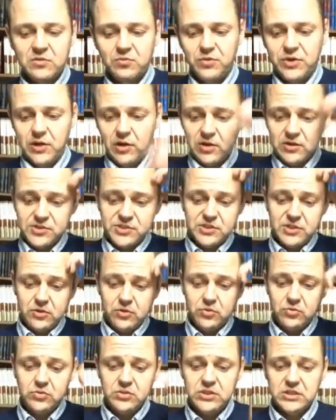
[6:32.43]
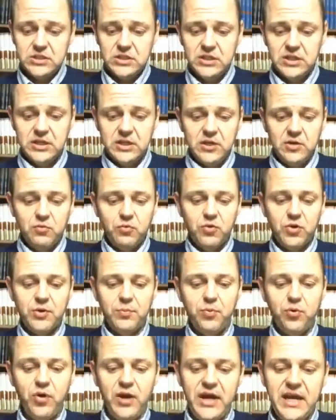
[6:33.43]
we also want
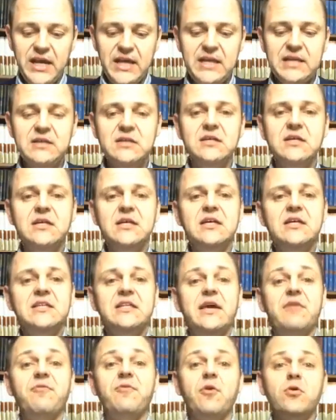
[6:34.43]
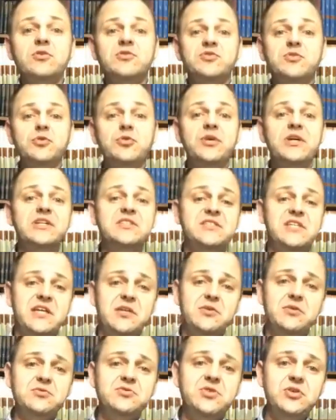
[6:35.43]
to pray that folks do
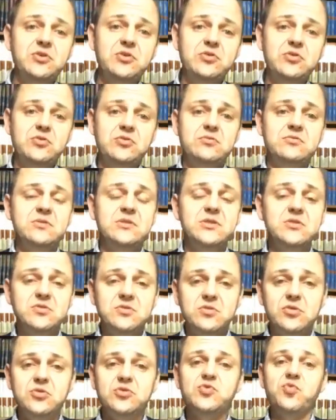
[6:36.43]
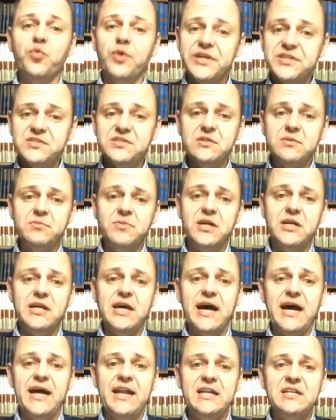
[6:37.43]
continue to use wisdom and
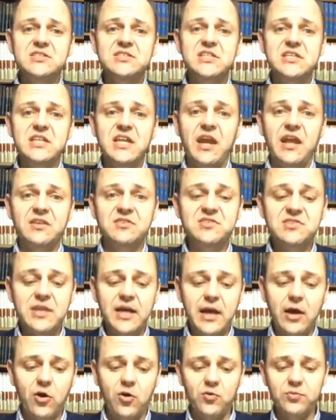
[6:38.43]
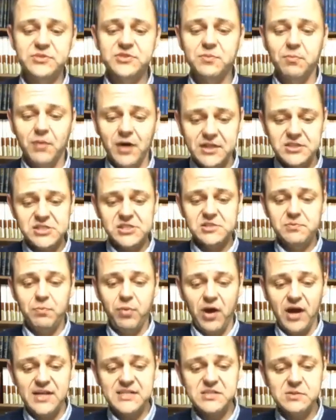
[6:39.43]
guidance and, and stay home as much as
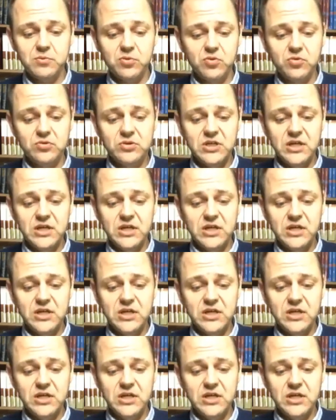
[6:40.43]
possible